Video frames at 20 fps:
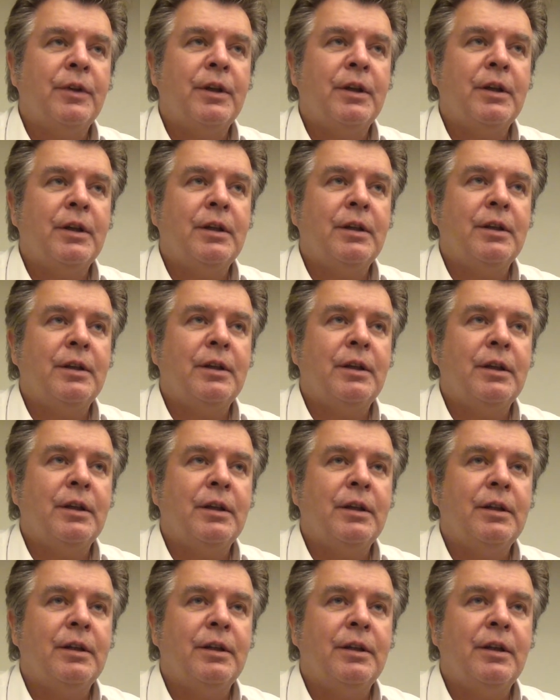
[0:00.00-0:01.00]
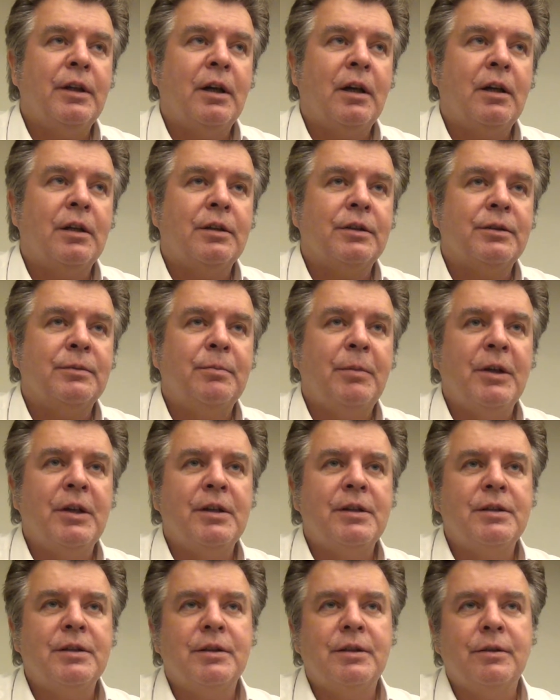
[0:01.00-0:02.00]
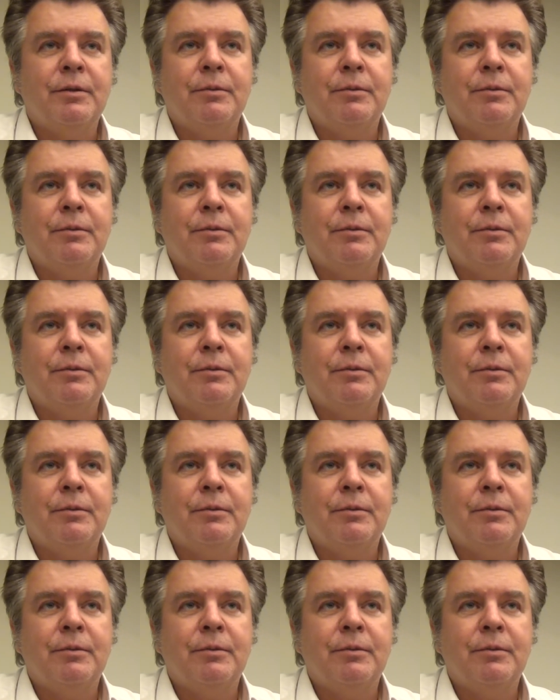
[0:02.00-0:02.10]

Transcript: they are spaced